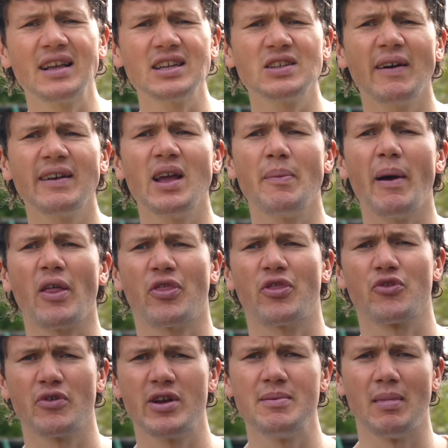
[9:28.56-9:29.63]
guess I've had it about
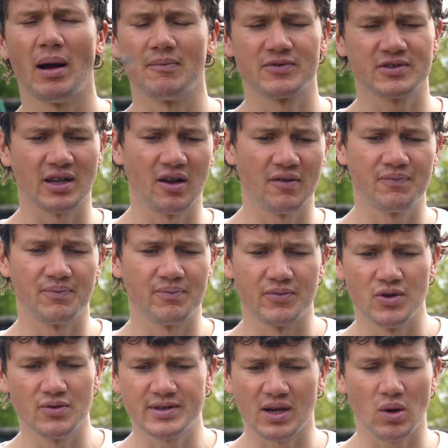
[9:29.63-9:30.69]
3 months and I've
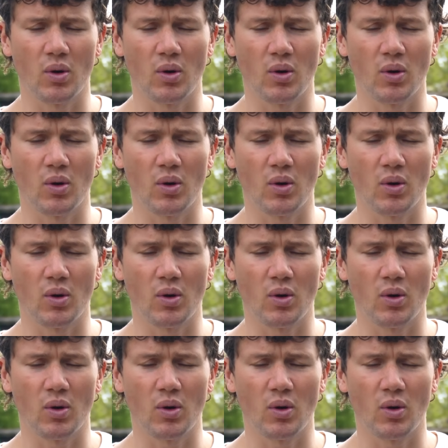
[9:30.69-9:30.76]
used it